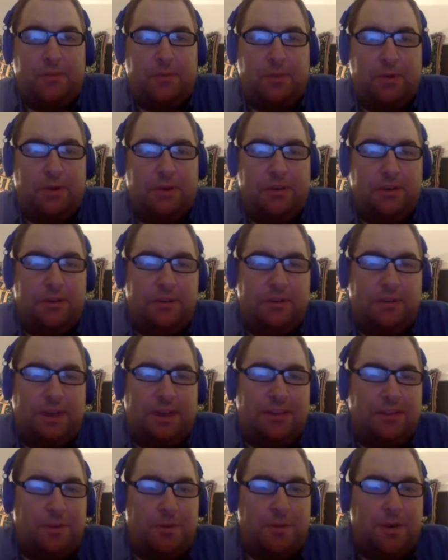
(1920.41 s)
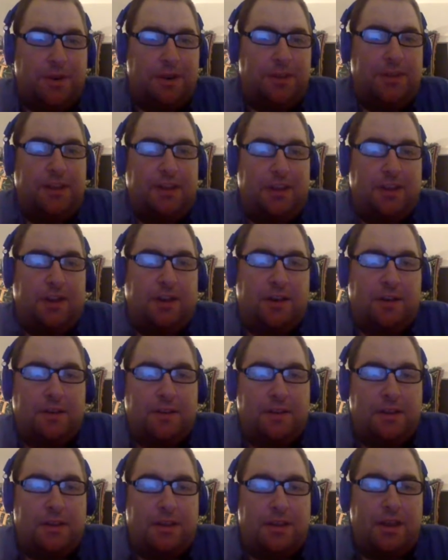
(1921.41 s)
10th home run of the
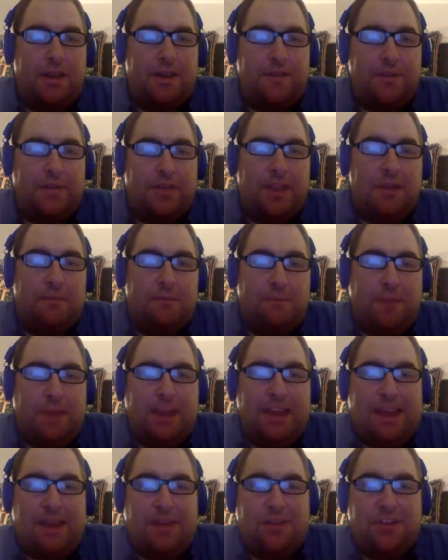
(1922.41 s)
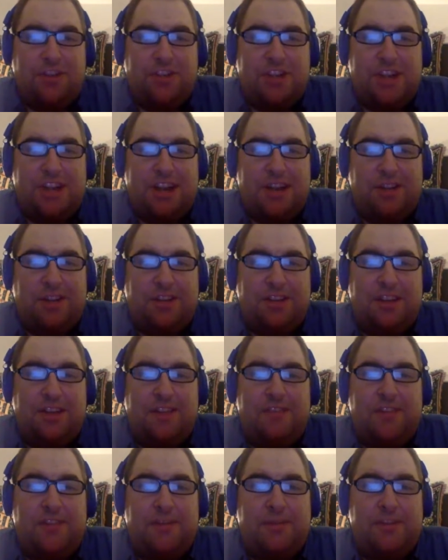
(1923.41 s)
year. Mike Hauschild
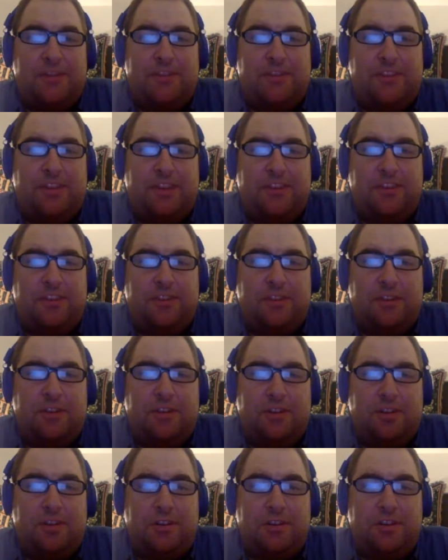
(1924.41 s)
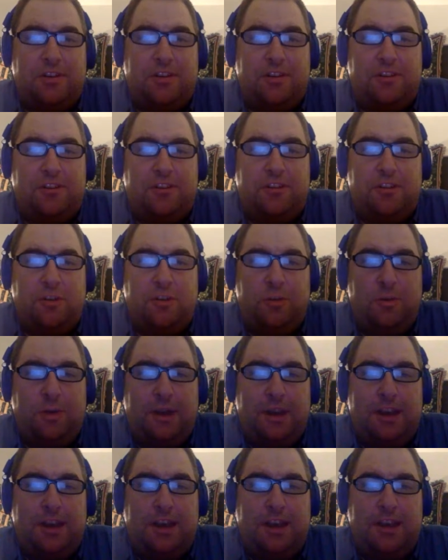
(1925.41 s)
gives up 6 earned in 2
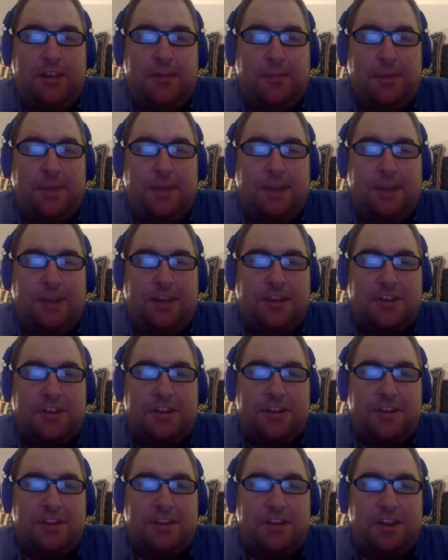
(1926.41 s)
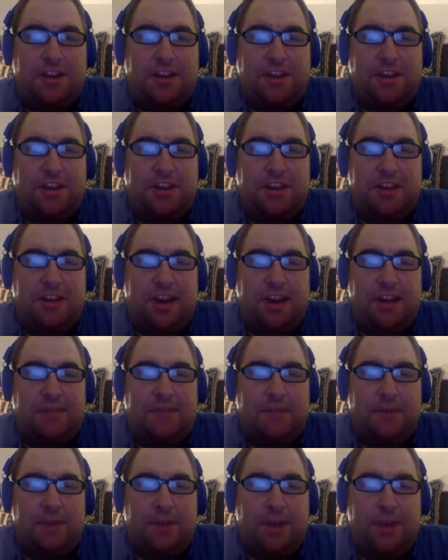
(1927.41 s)
innings pitched. Not a good night
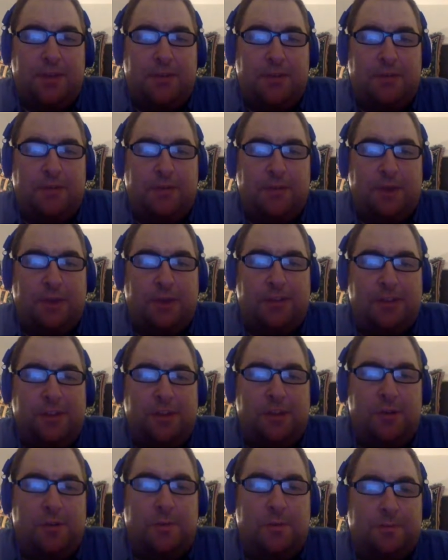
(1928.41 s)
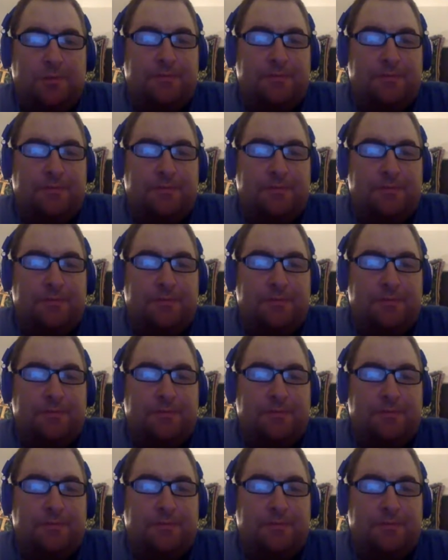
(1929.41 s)
for him in Fresno.